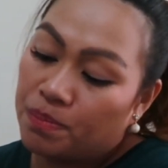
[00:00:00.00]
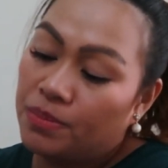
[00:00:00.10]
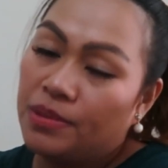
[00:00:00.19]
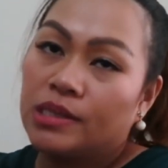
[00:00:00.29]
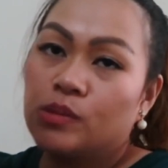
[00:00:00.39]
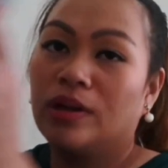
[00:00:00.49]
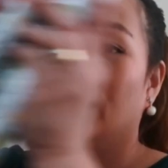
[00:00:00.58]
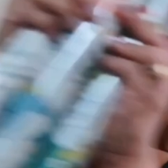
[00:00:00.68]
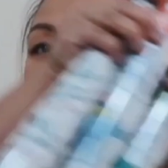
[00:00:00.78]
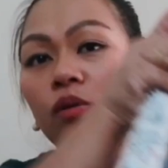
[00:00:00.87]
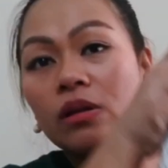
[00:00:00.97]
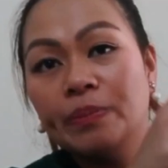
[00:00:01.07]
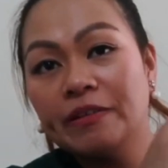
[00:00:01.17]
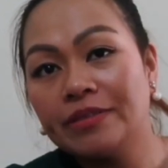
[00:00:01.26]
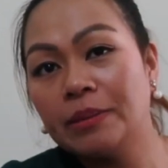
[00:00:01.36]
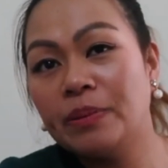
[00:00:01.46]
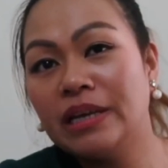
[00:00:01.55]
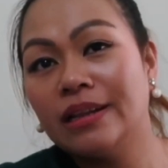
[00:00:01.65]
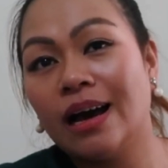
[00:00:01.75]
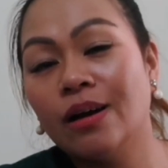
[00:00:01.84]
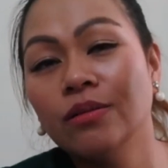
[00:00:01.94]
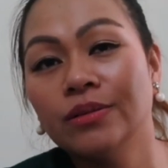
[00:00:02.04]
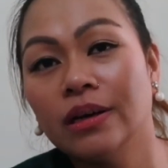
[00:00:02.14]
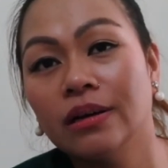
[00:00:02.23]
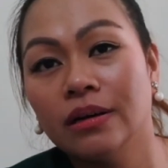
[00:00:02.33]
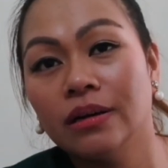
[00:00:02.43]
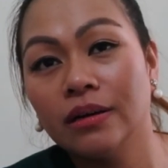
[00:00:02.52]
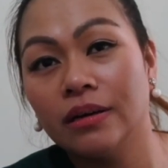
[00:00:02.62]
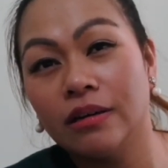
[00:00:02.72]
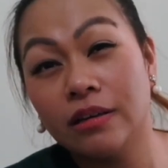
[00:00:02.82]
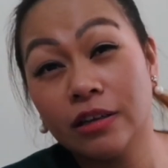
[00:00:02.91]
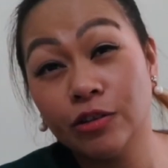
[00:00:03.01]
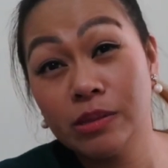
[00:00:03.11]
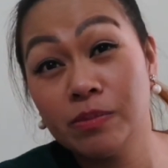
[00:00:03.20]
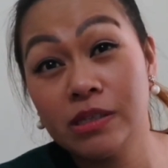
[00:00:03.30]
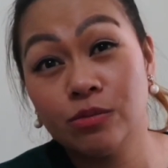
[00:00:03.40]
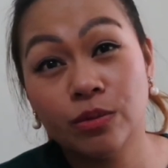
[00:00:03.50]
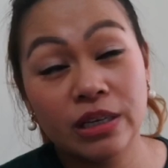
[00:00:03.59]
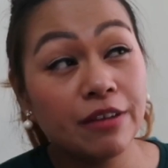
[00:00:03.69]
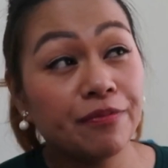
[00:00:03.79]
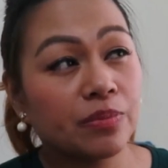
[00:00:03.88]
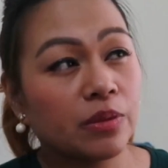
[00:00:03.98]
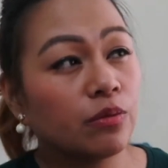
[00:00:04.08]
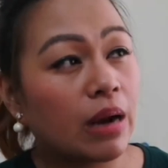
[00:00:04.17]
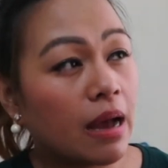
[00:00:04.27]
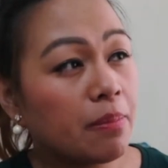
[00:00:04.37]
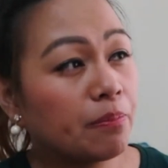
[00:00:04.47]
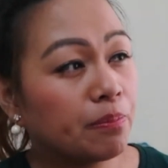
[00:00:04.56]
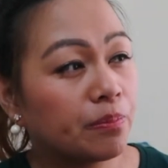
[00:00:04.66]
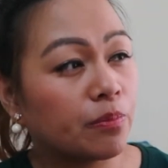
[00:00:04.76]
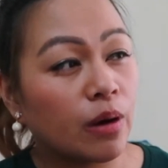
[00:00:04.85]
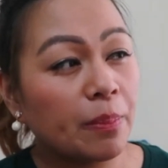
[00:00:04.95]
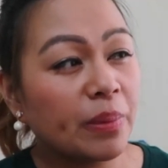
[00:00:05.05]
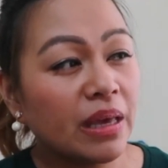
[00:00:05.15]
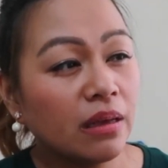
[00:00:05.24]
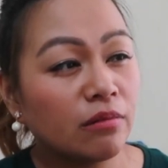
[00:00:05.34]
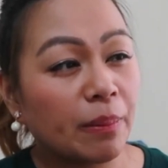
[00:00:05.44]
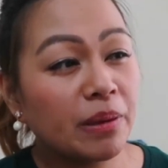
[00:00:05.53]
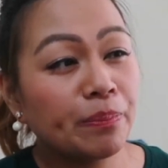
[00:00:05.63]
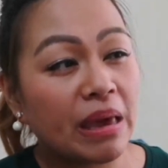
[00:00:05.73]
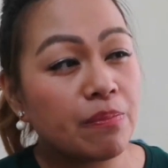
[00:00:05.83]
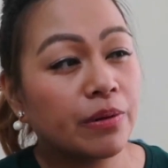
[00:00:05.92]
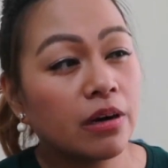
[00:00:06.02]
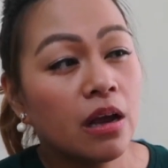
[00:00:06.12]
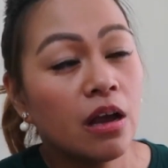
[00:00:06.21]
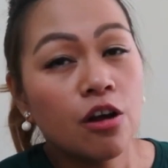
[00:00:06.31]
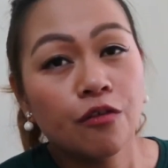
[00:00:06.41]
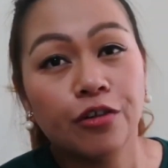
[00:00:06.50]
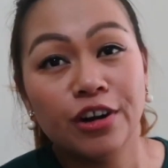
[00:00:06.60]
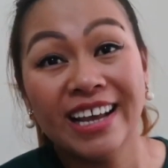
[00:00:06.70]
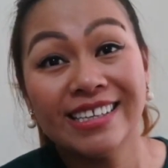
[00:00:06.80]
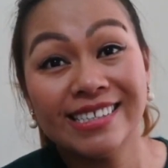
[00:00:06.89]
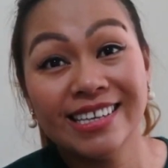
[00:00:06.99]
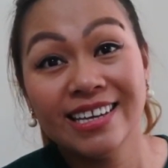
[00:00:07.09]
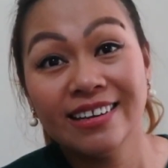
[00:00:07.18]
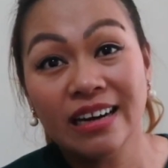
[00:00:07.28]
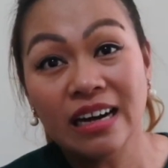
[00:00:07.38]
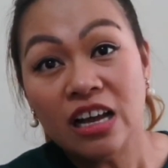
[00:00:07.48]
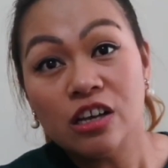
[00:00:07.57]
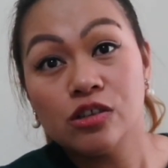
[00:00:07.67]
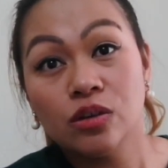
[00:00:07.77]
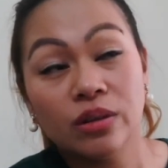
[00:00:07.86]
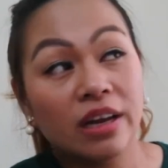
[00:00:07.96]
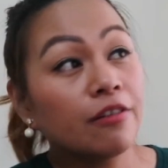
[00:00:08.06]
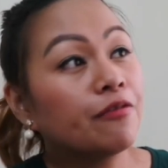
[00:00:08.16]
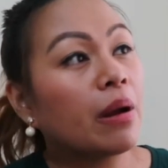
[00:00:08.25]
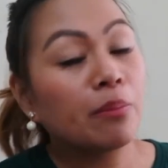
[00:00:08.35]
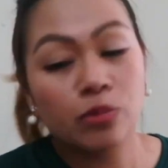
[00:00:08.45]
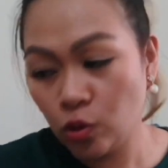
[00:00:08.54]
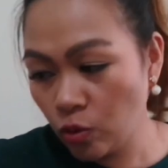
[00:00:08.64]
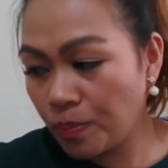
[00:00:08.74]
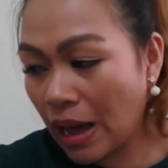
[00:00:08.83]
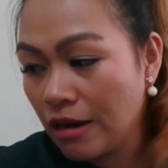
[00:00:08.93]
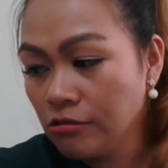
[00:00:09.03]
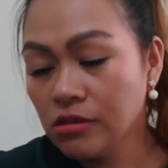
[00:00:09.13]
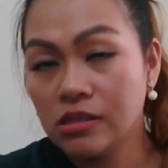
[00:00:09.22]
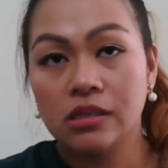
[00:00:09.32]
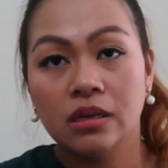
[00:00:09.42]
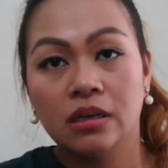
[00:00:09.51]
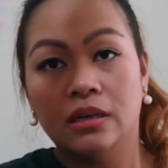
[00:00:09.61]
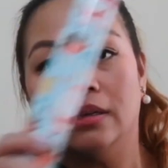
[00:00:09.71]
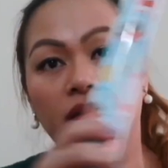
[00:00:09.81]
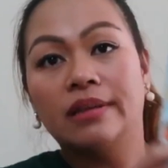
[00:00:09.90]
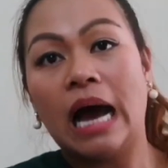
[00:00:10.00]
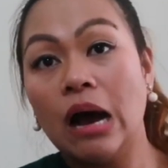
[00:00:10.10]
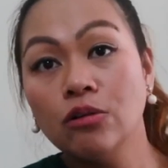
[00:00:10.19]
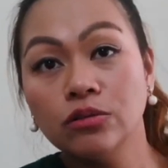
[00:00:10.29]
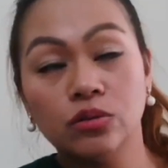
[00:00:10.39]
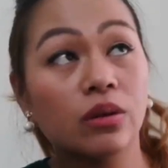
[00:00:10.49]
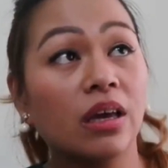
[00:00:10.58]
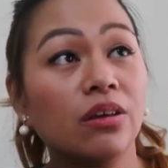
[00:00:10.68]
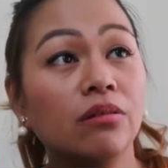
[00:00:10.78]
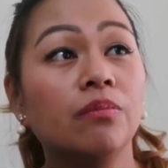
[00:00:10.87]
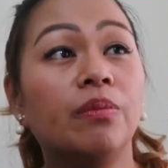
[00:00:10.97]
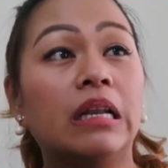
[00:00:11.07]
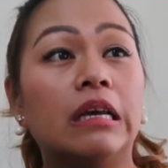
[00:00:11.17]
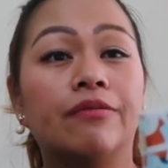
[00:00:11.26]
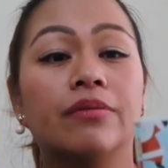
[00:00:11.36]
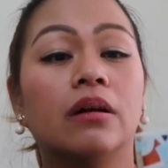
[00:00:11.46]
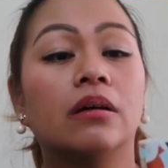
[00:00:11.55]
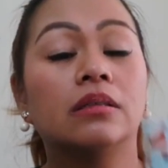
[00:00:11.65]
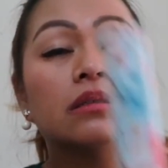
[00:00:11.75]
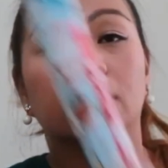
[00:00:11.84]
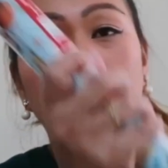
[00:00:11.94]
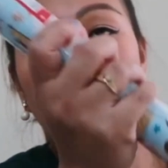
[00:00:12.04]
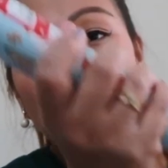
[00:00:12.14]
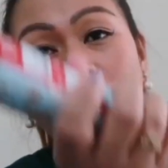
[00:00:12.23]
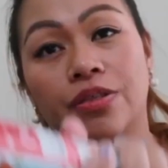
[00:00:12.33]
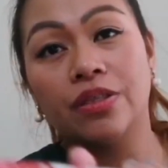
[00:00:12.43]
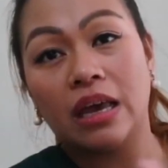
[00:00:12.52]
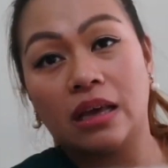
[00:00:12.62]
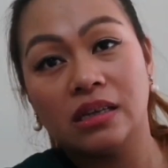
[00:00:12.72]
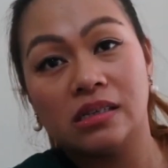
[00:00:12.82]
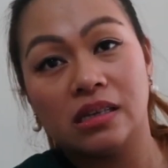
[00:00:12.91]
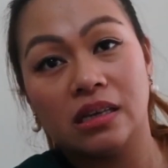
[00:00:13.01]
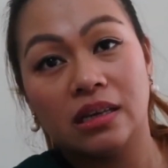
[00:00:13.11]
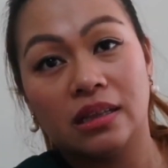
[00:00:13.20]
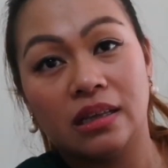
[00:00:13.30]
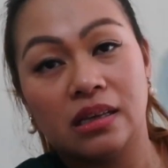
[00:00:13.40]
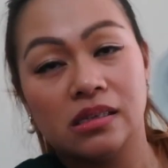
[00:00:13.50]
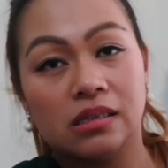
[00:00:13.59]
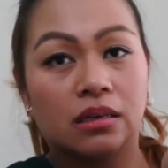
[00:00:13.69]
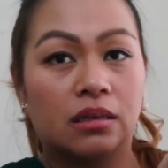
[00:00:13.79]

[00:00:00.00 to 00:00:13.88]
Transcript: this one are all 50p now, the Christmas gift wrapping paper for next year. So they're from 2 pounds down to, can you believe, guys, how thick it is?